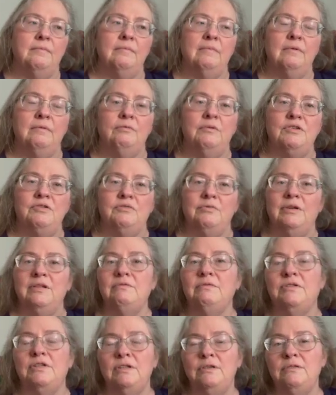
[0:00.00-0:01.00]
which I
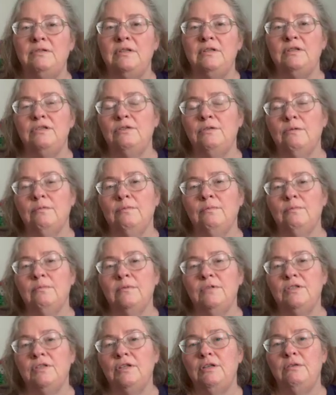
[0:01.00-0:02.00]
was using
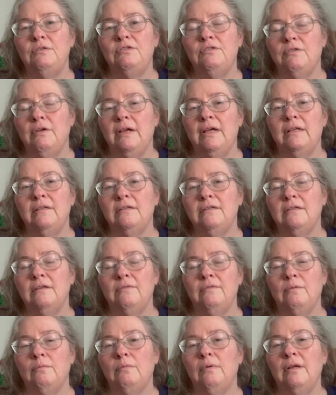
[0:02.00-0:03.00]
two strands
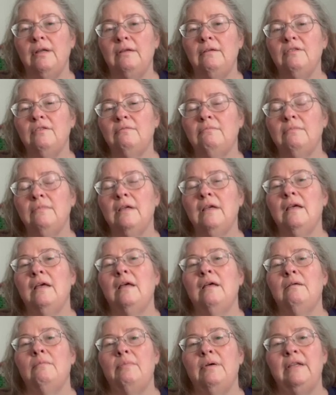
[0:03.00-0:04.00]
over one,
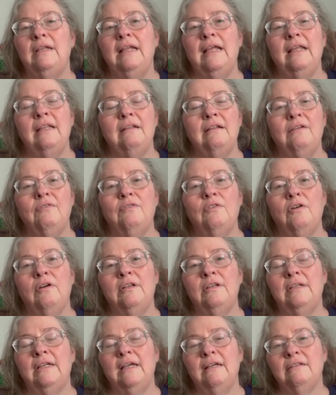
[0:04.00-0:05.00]
but now that I've gone
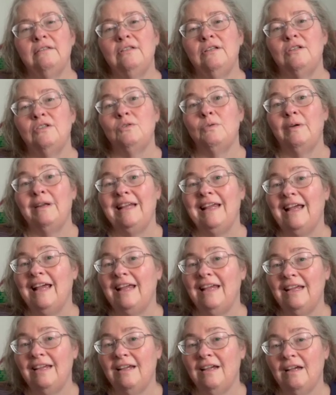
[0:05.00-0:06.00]
down to
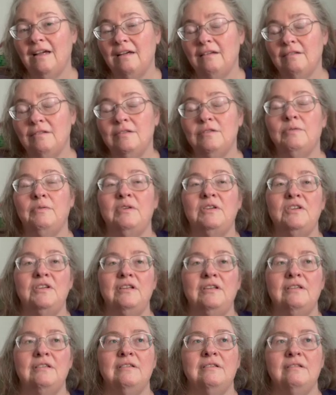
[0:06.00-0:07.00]
28 count, which
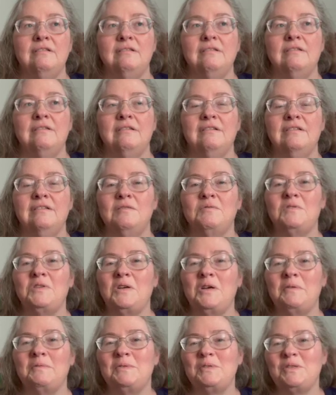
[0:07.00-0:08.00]
is
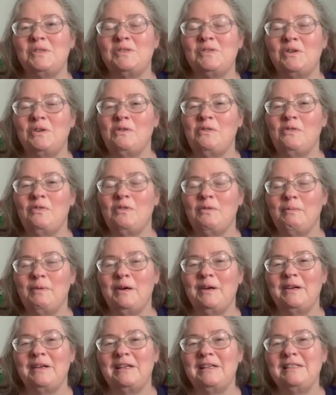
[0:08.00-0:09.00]
sometimes a struggle for my
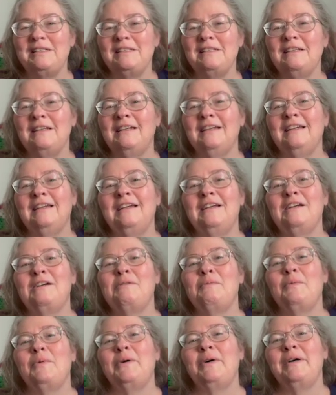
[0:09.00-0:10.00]
eyes,
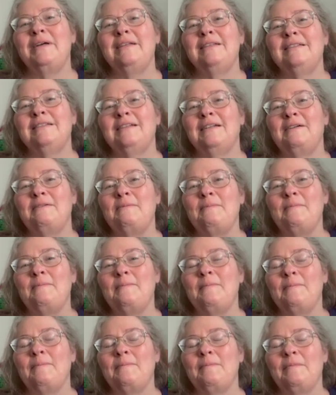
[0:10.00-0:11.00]
but
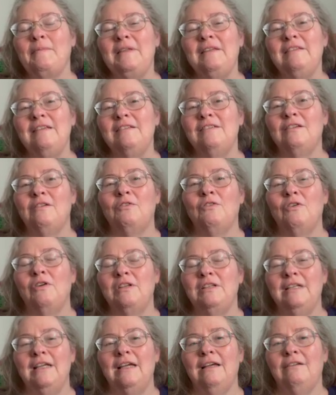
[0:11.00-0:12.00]
since I've
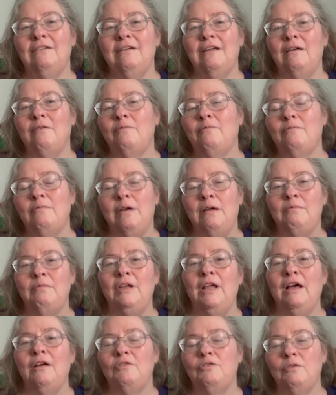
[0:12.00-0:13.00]
gone down, I'm
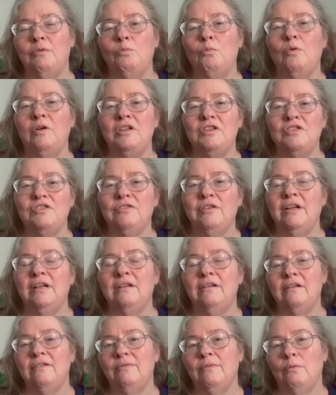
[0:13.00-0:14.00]
now doing 1
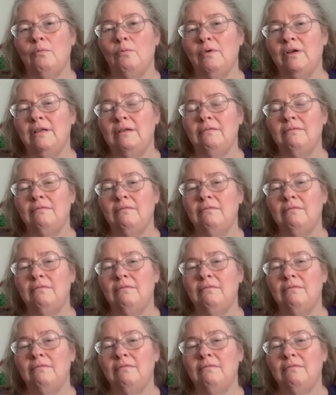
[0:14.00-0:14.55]
strand over one